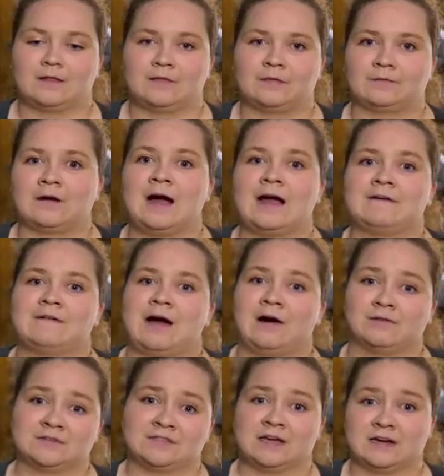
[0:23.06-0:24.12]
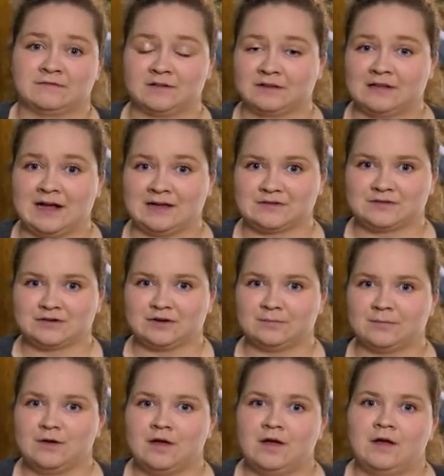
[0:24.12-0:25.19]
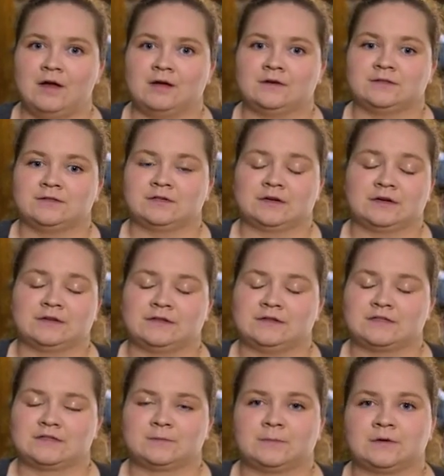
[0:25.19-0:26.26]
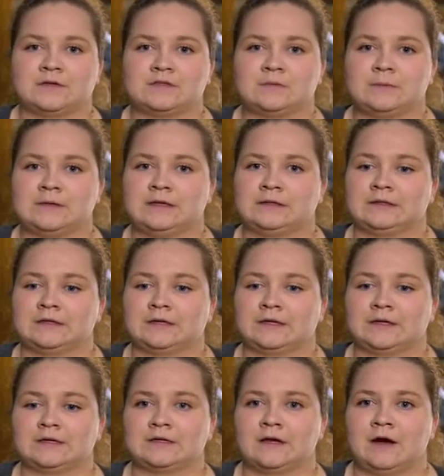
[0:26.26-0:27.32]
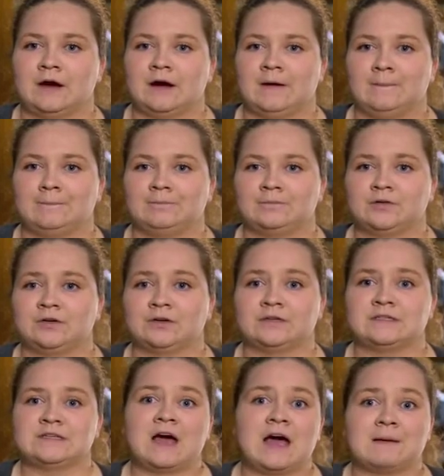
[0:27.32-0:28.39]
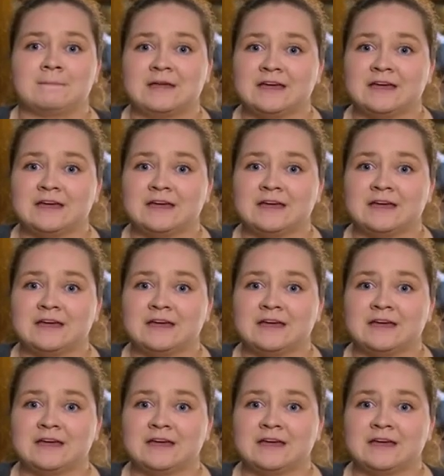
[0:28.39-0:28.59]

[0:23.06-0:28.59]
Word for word: thrive outside of the classroom. During these sports, we learn good time